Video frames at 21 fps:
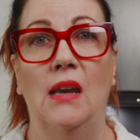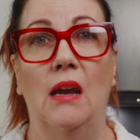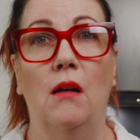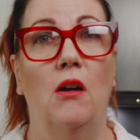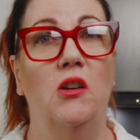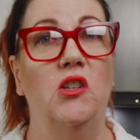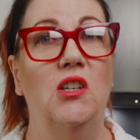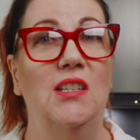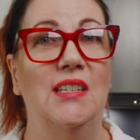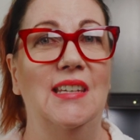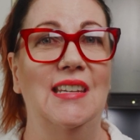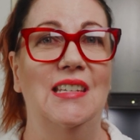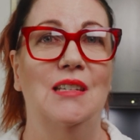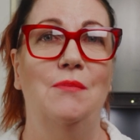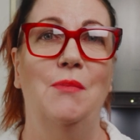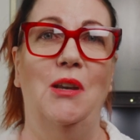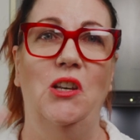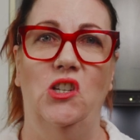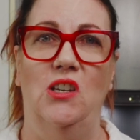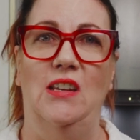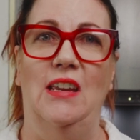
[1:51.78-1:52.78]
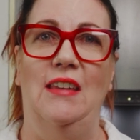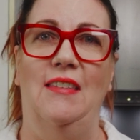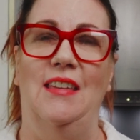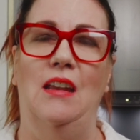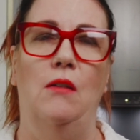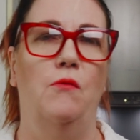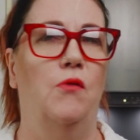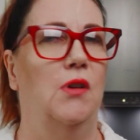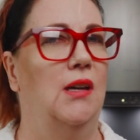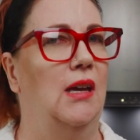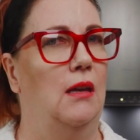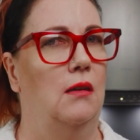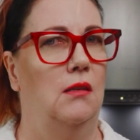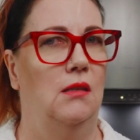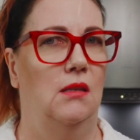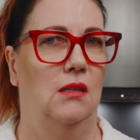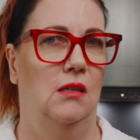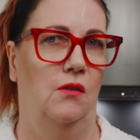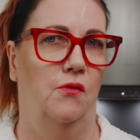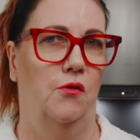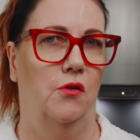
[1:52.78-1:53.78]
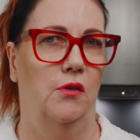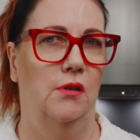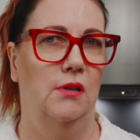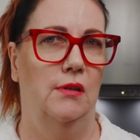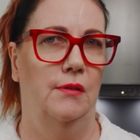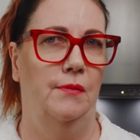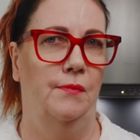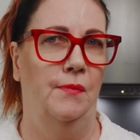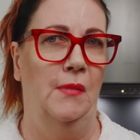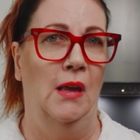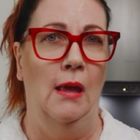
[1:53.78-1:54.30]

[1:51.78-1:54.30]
Now, I just need to mention here that every cat is different.